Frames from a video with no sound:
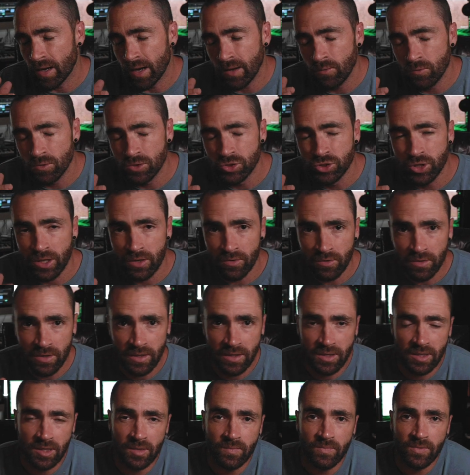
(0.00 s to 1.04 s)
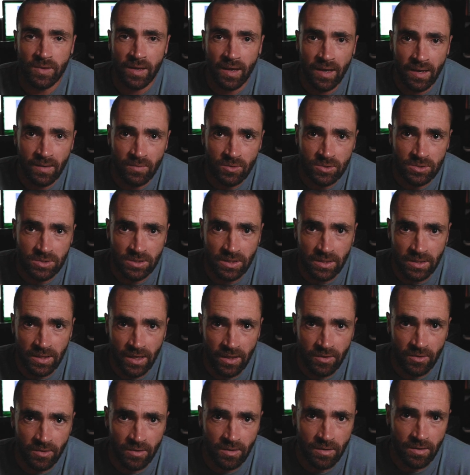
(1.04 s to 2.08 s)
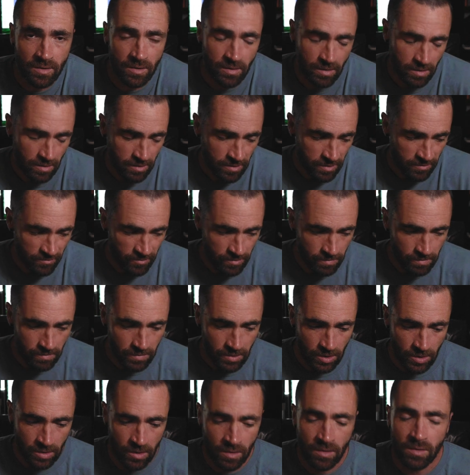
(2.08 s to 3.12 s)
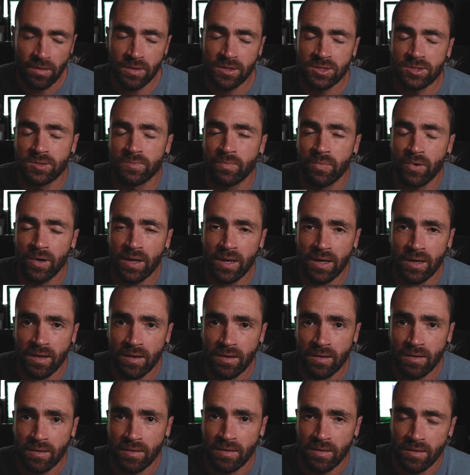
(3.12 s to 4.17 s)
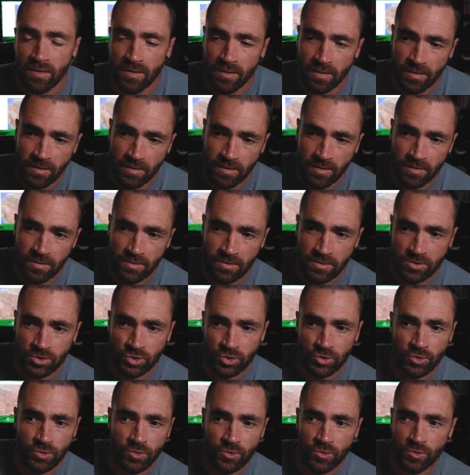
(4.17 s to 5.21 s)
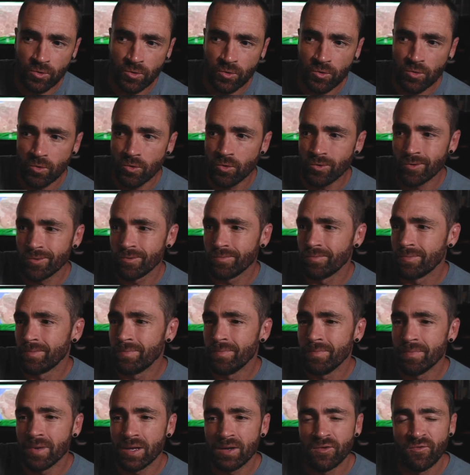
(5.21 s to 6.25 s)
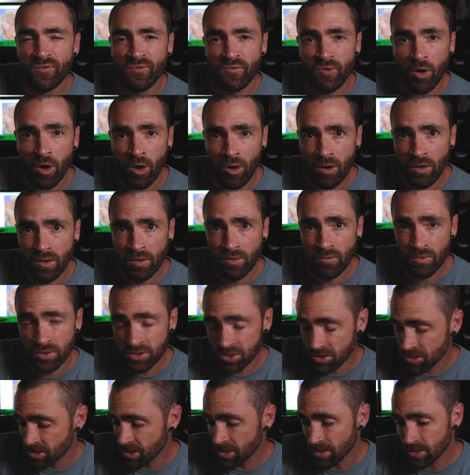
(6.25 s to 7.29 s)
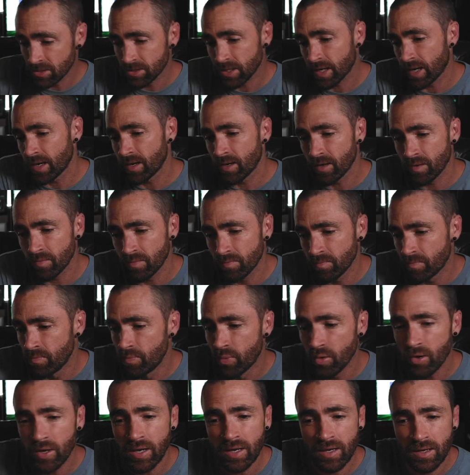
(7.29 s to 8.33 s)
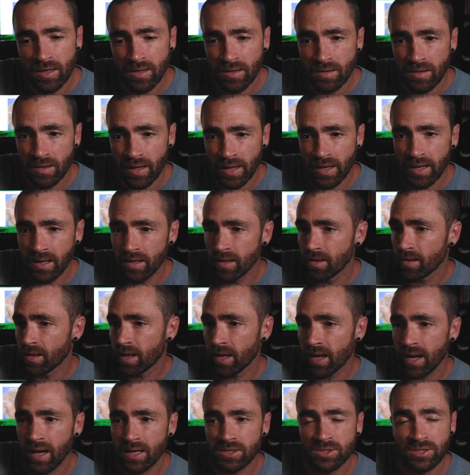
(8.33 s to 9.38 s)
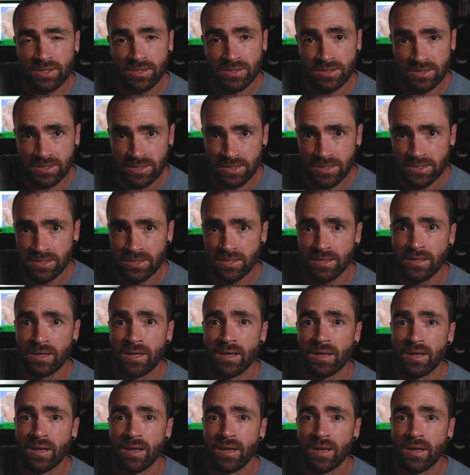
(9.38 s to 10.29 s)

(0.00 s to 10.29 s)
I will generally keep the animals together from early spring to mid-fall, which is the entire breeding, laying, hatching season.